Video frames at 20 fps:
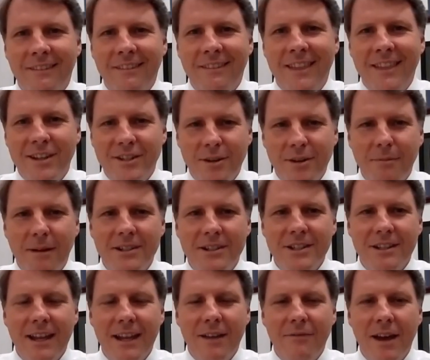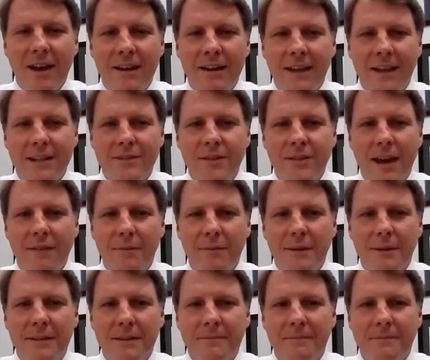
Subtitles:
Thanks very much and thanks for having me.